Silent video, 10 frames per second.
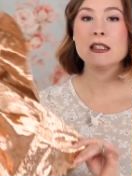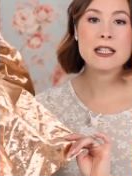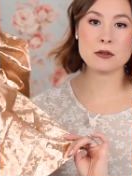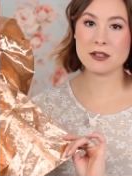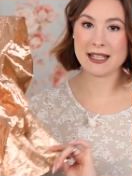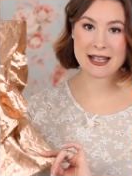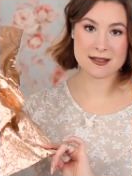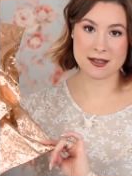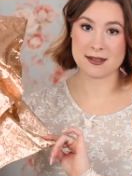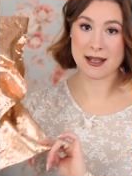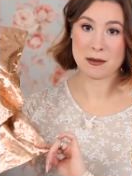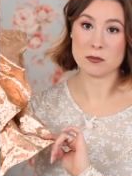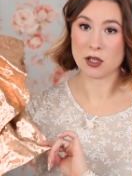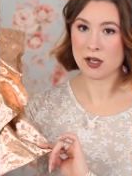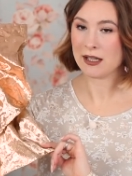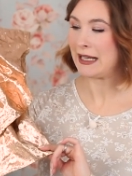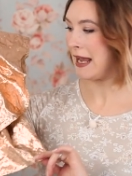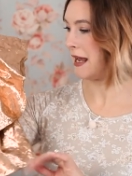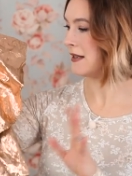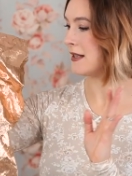Literally gets the same look,
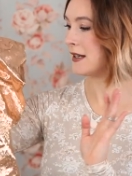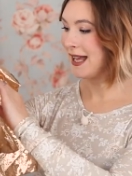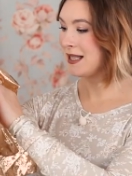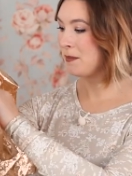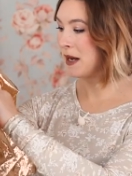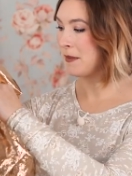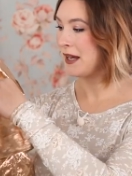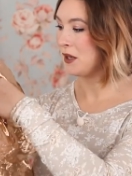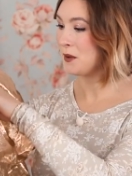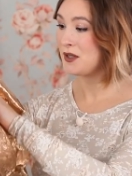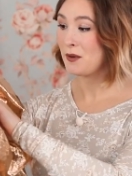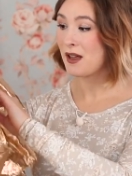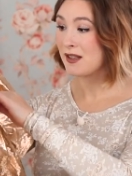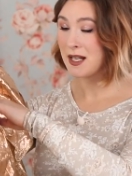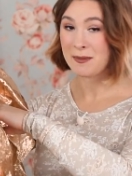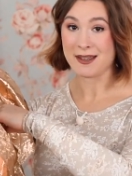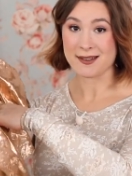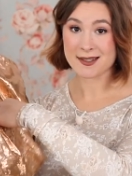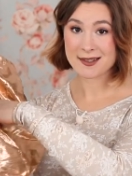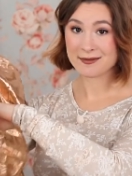and it's been my go-to holiday
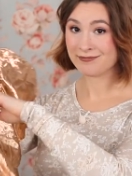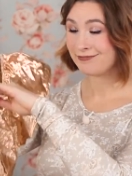piece.